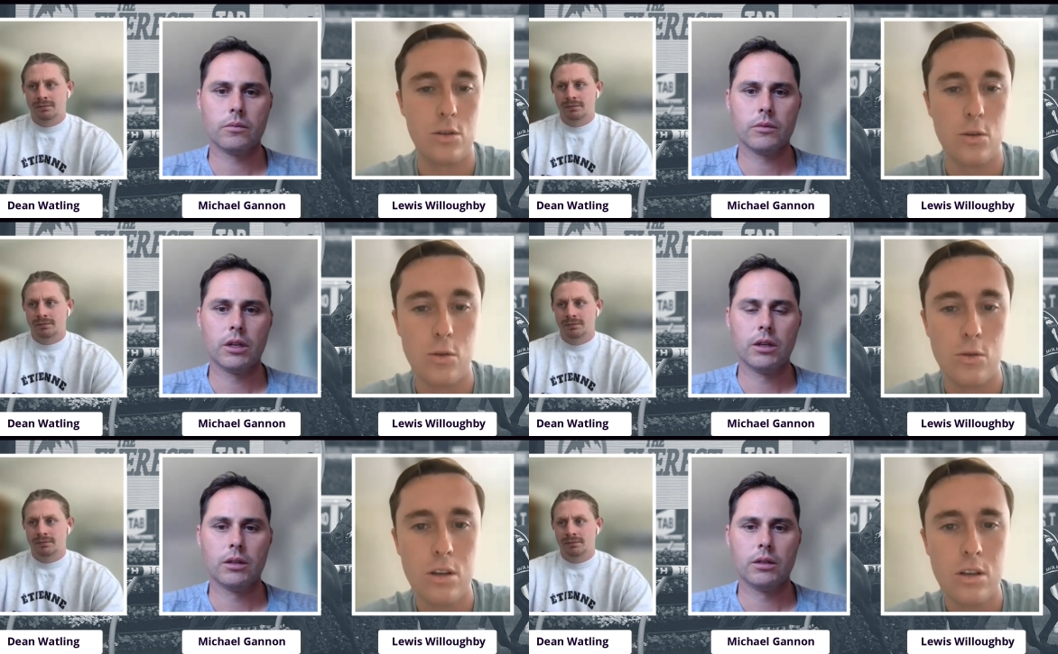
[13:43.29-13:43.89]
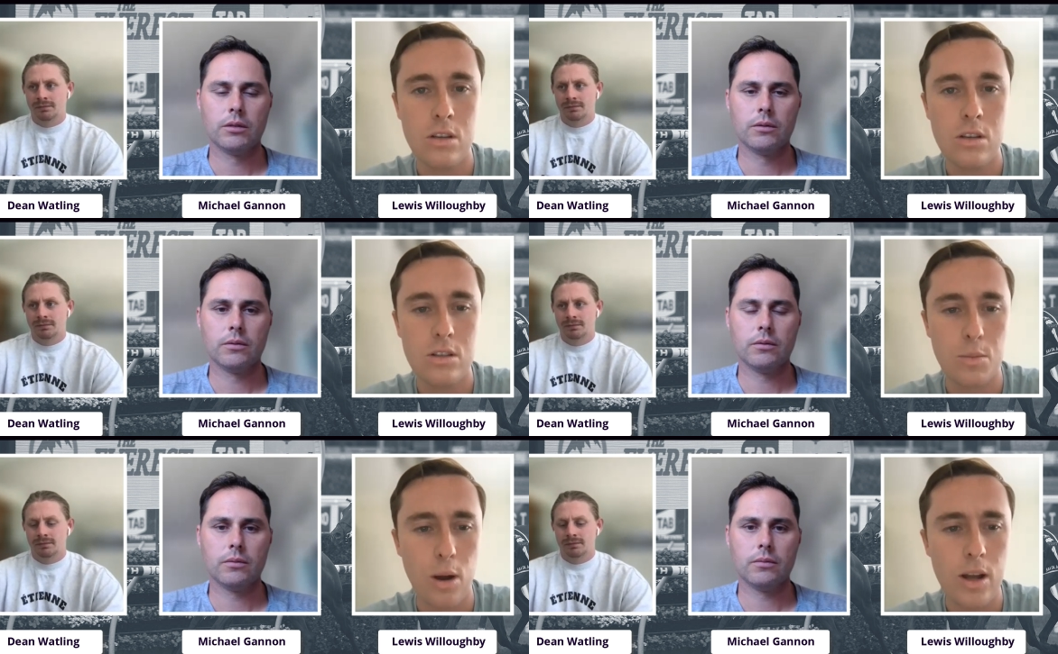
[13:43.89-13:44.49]
Speaker 1: to.
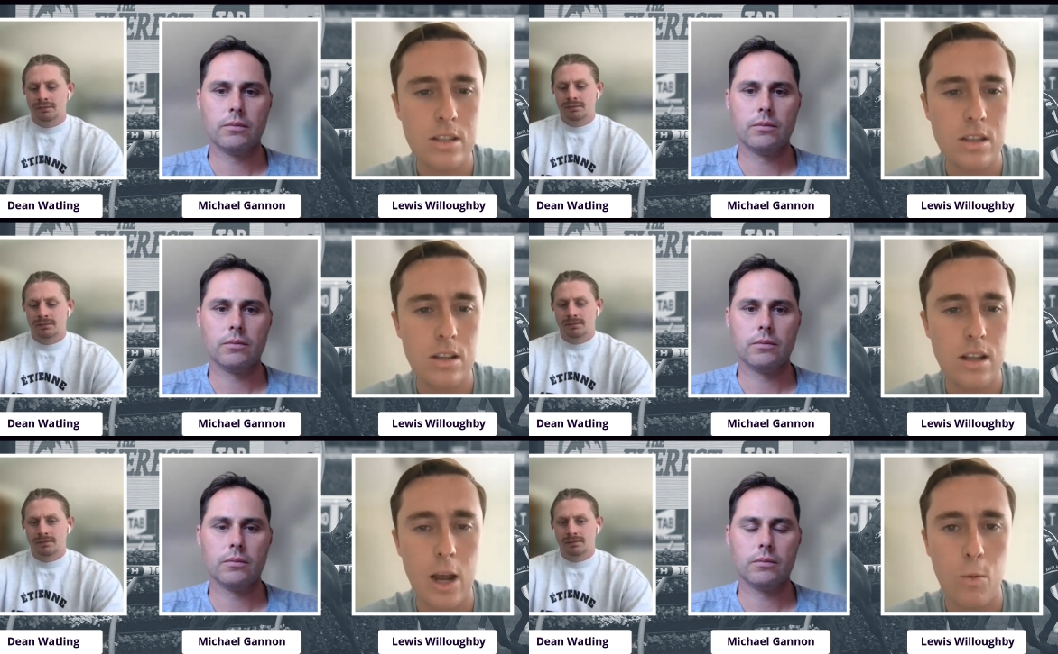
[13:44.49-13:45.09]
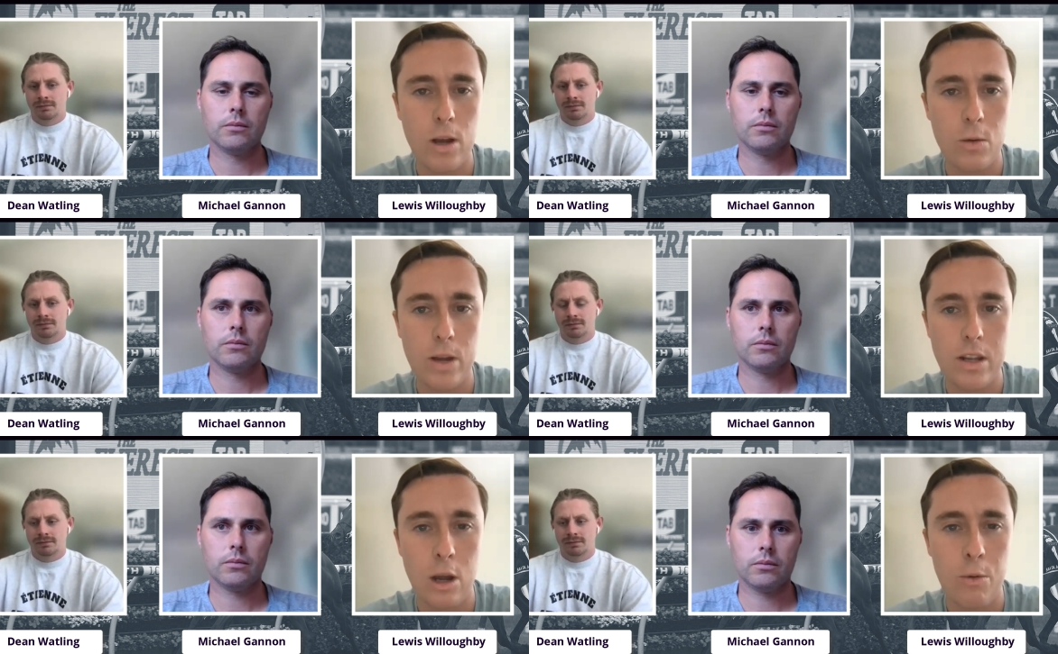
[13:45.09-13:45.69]
surprise that how well it
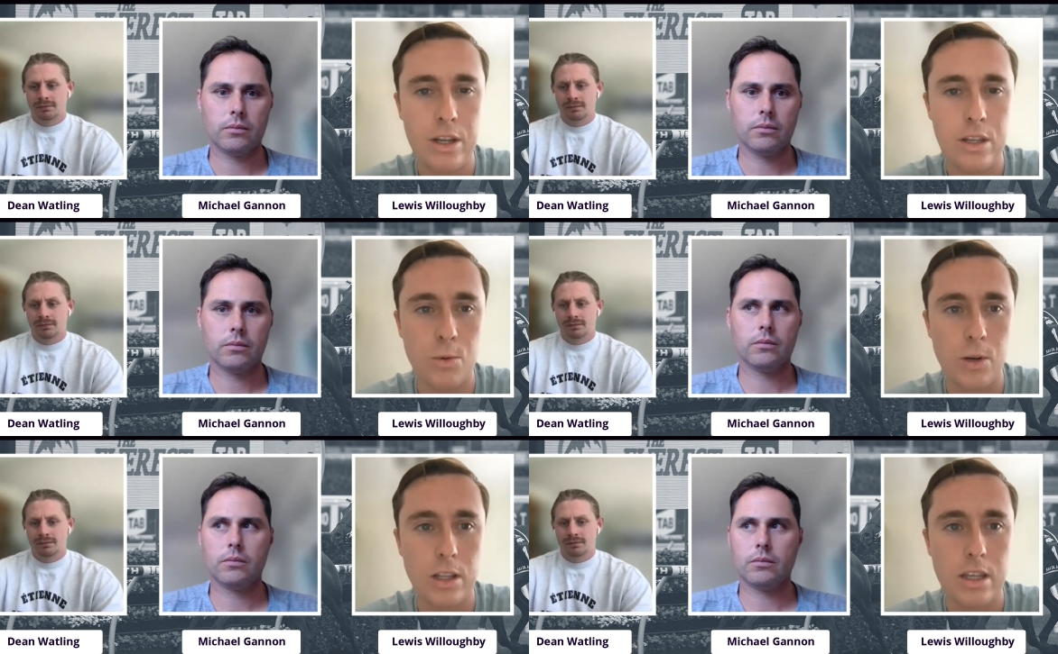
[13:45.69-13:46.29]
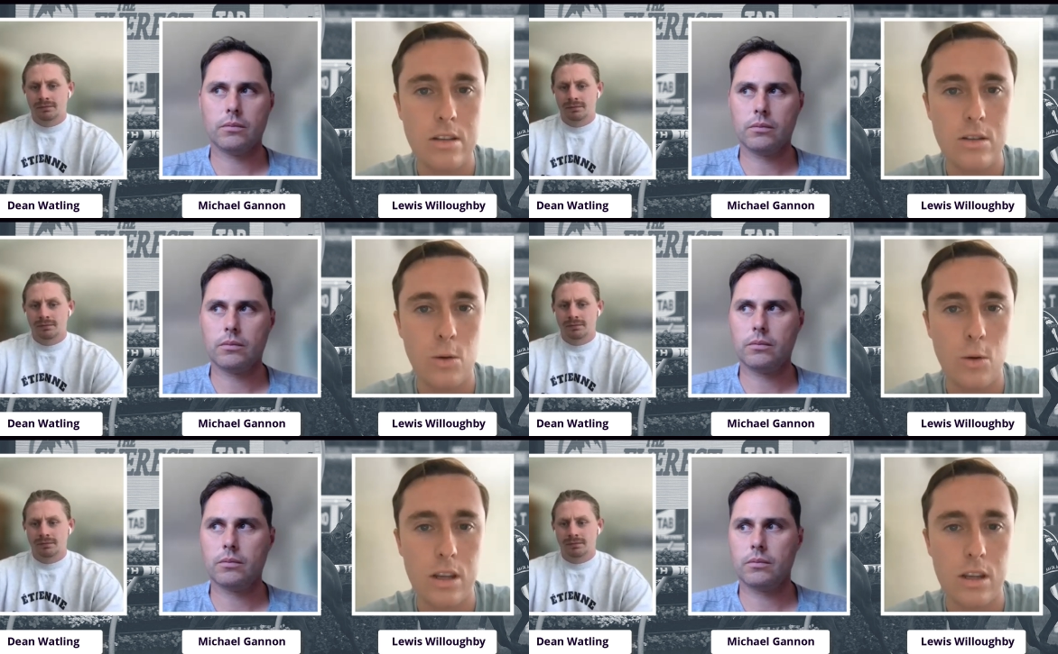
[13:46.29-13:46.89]
went, no one is really
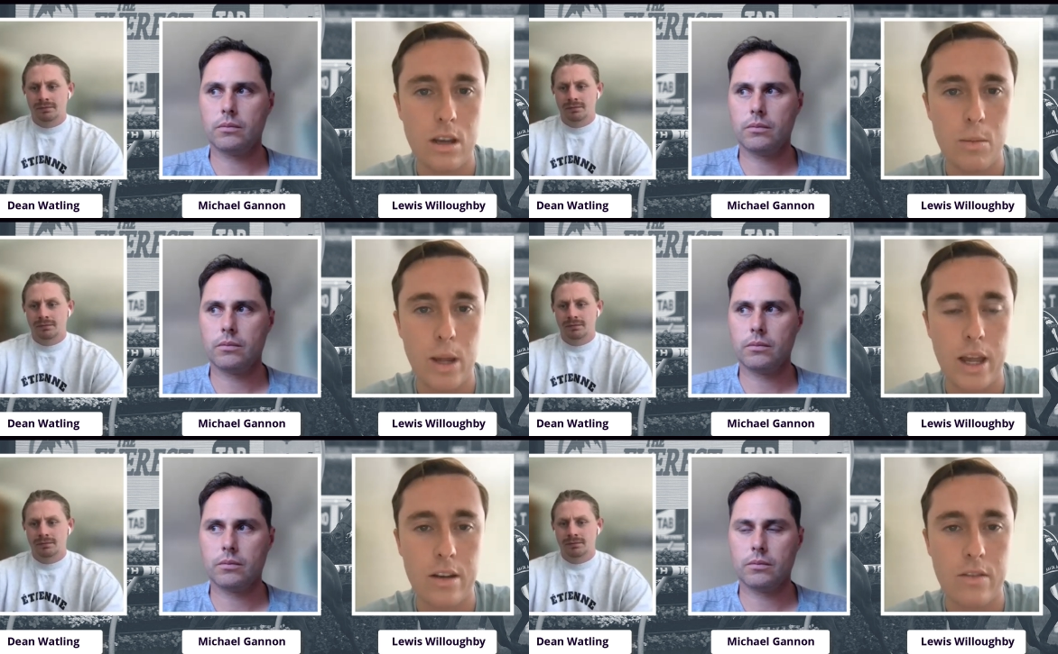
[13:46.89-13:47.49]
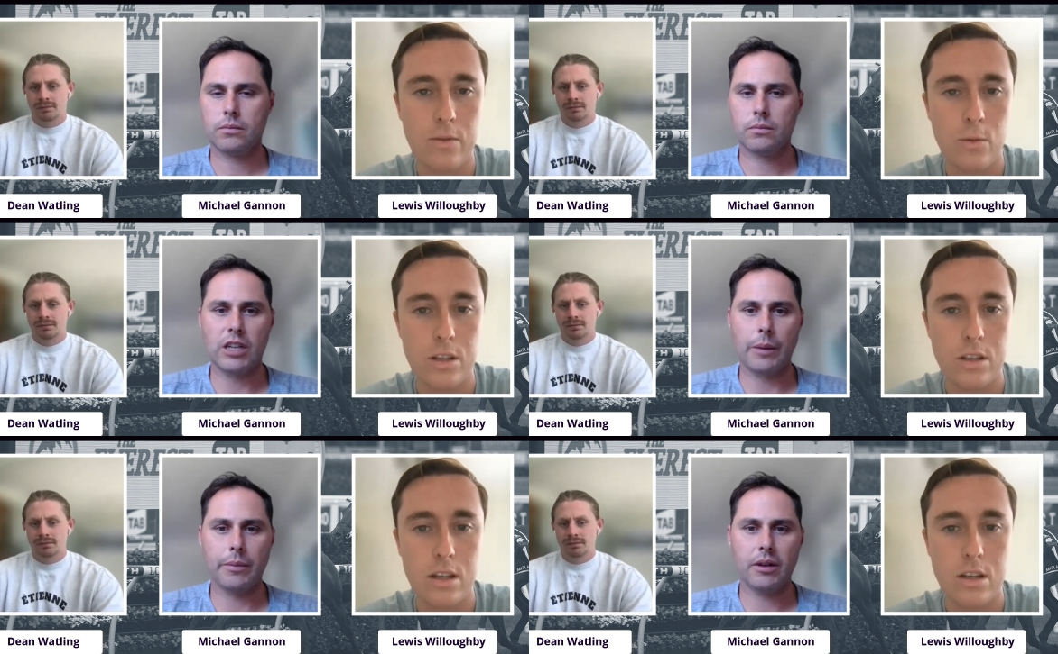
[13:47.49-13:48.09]
talking about it
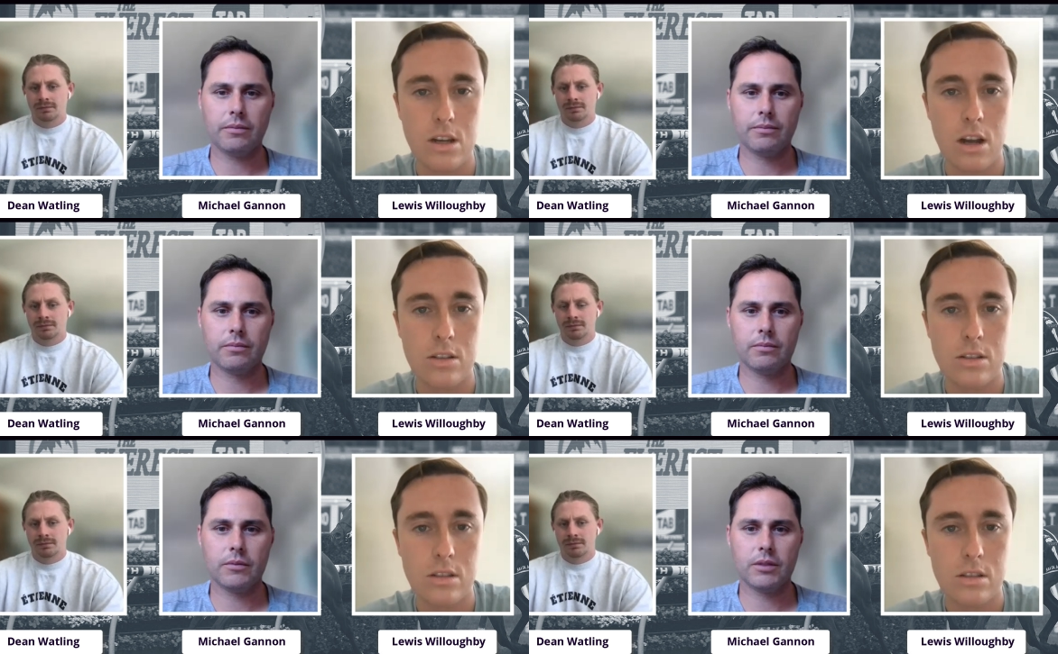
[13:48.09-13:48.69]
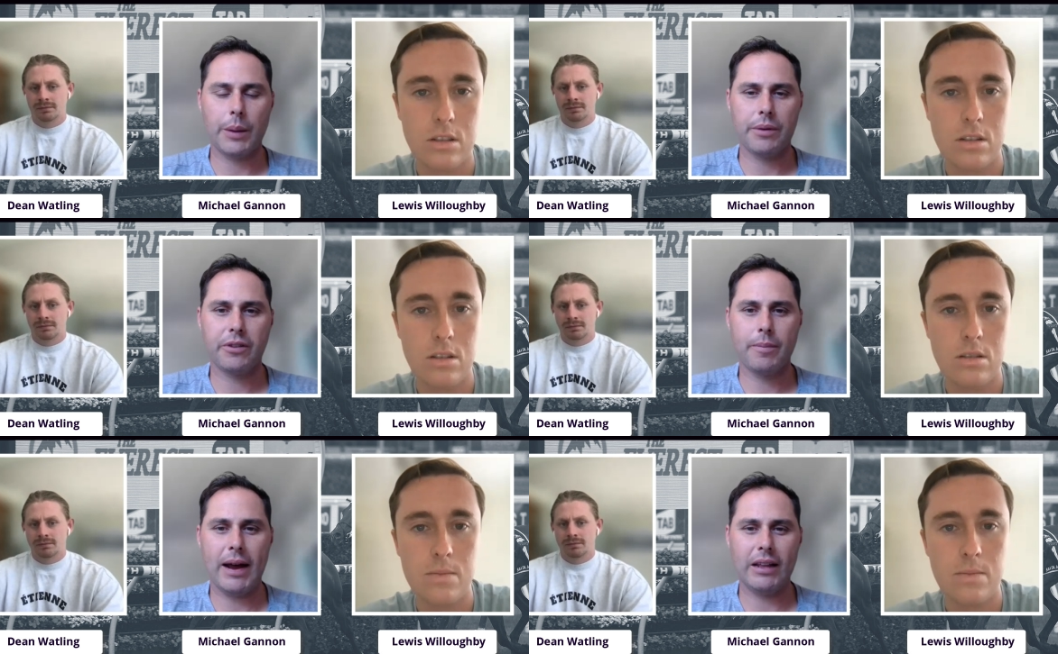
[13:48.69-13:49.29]
Speaker 2: for this. Something,
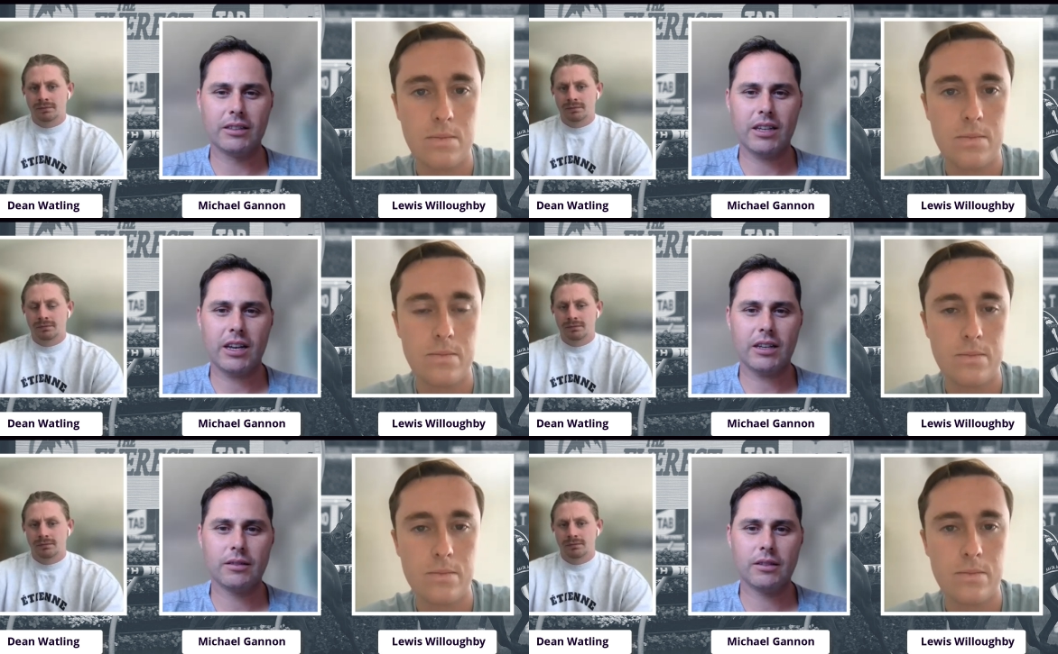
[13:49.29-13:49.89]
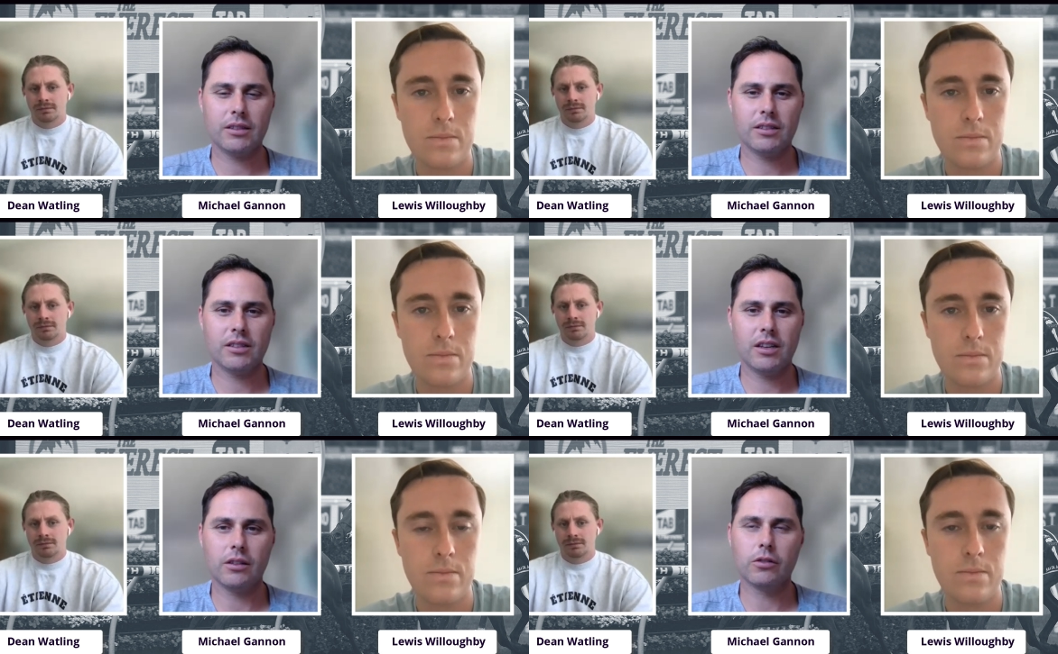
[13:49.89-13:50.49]
something for the battlers, hey? Just
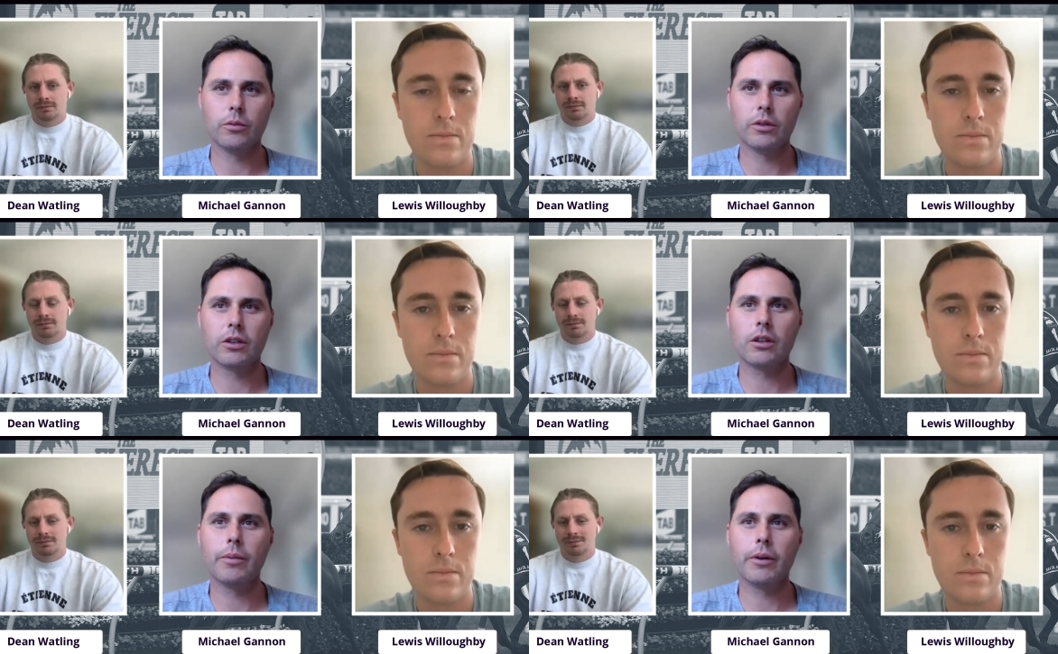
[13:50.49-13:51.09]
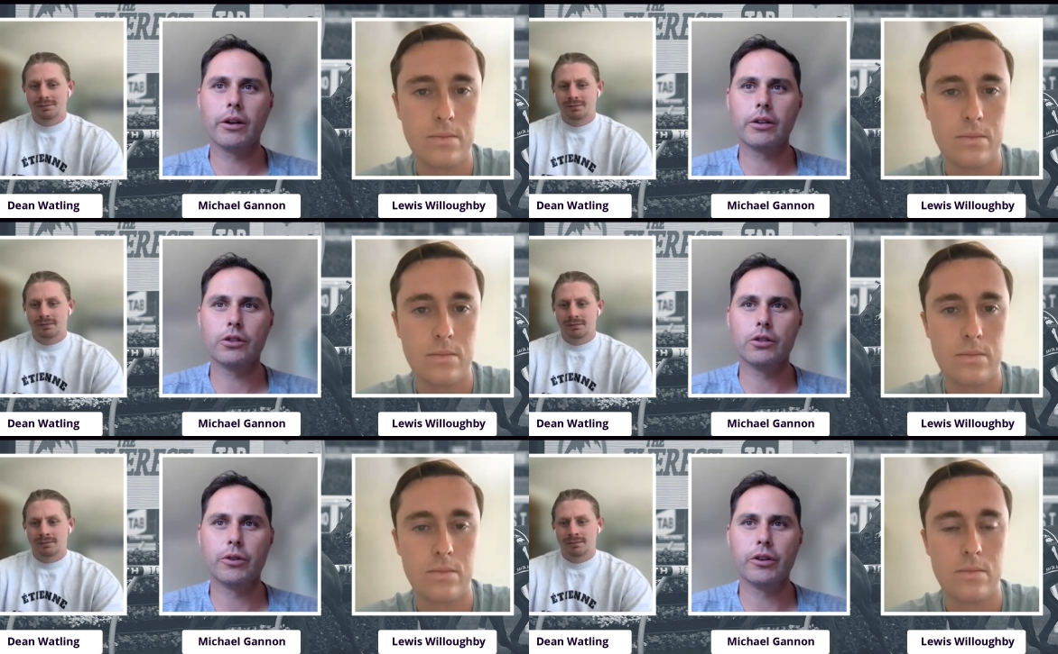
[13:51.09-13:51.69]
a sneaky $2 million
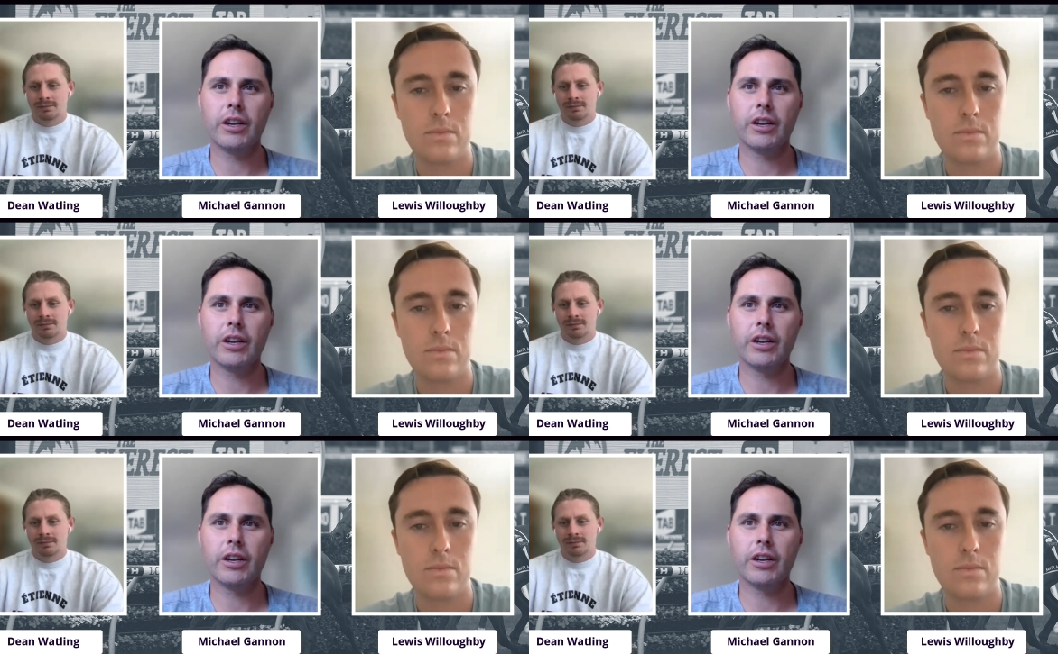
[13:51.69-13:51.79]
bonus, you